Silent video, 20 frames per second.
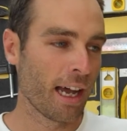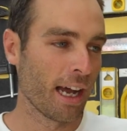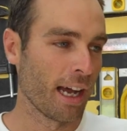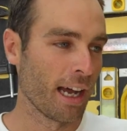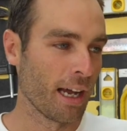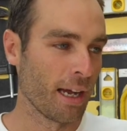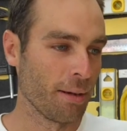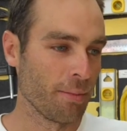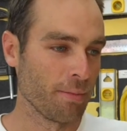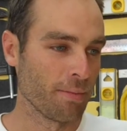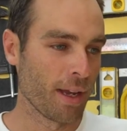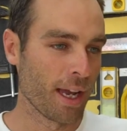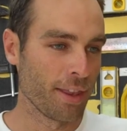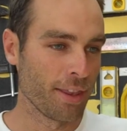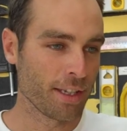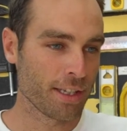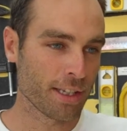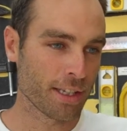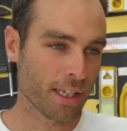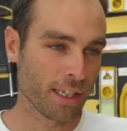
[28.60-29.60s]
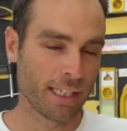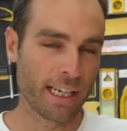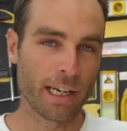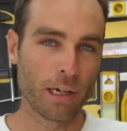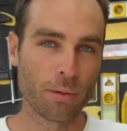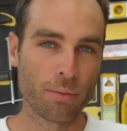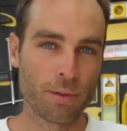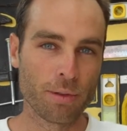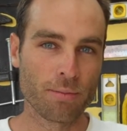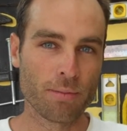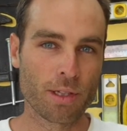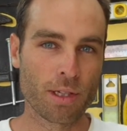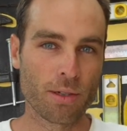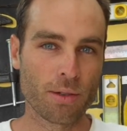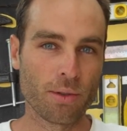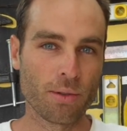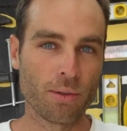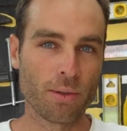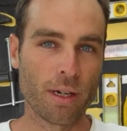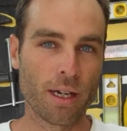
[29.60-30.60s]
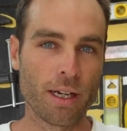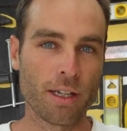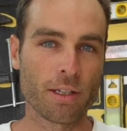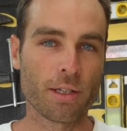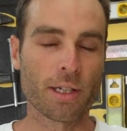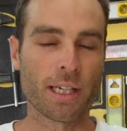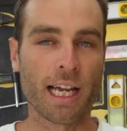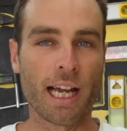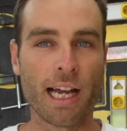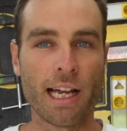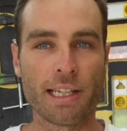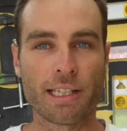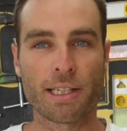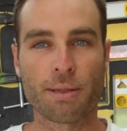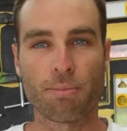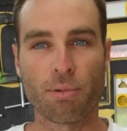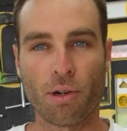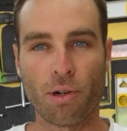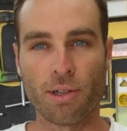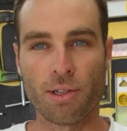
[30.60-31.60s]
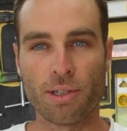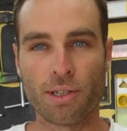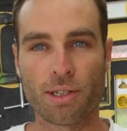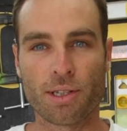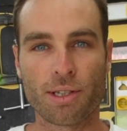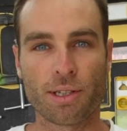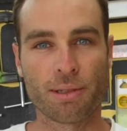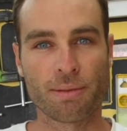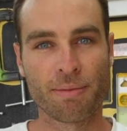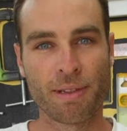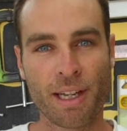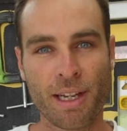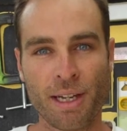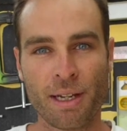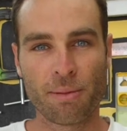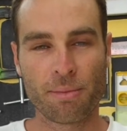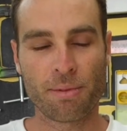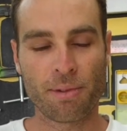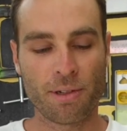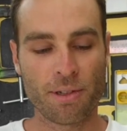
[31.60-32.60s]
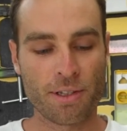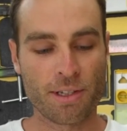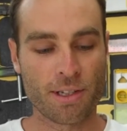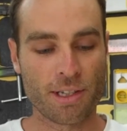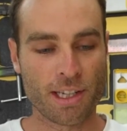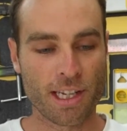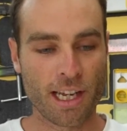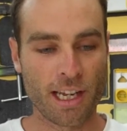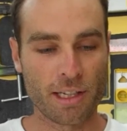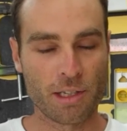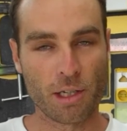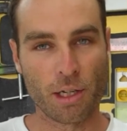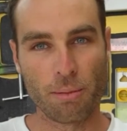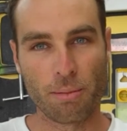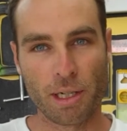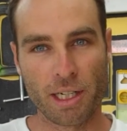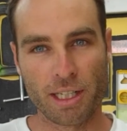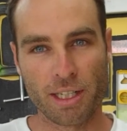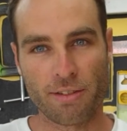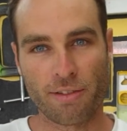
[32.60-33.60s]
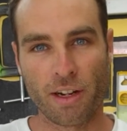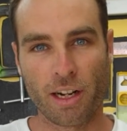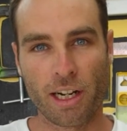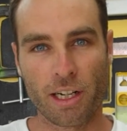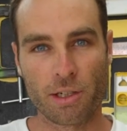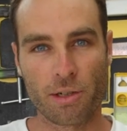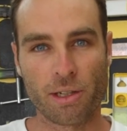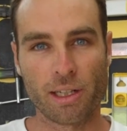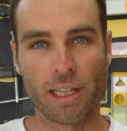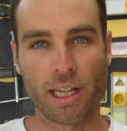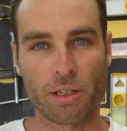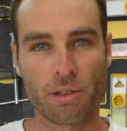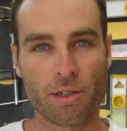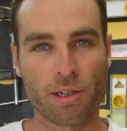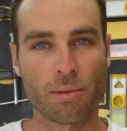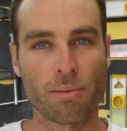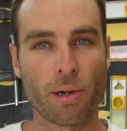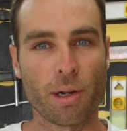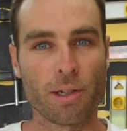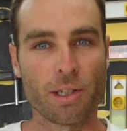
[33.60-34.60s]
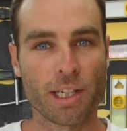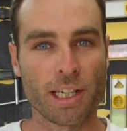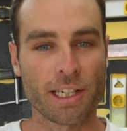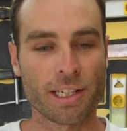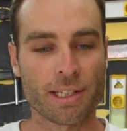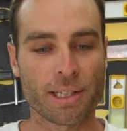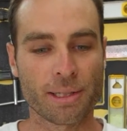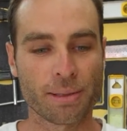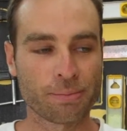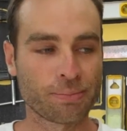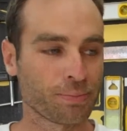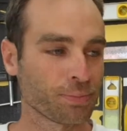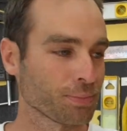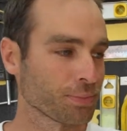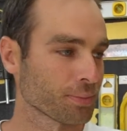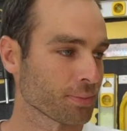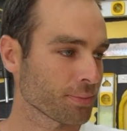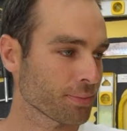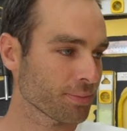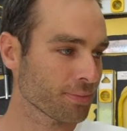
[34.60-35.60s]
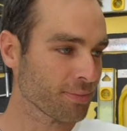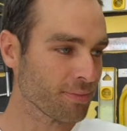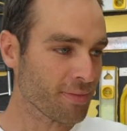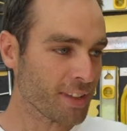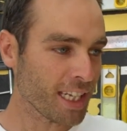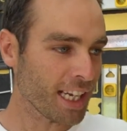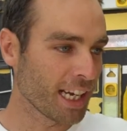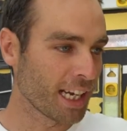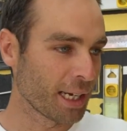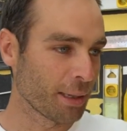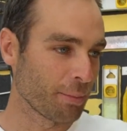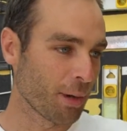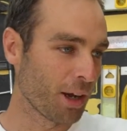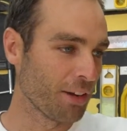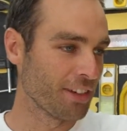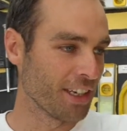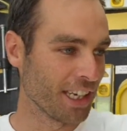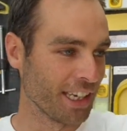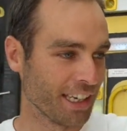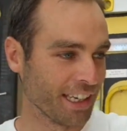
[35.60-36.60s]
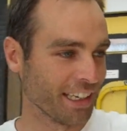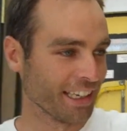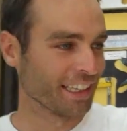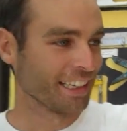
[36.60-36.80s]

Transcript: And this is going to help them to cast bronze turbines for hydroelectric projects. Over here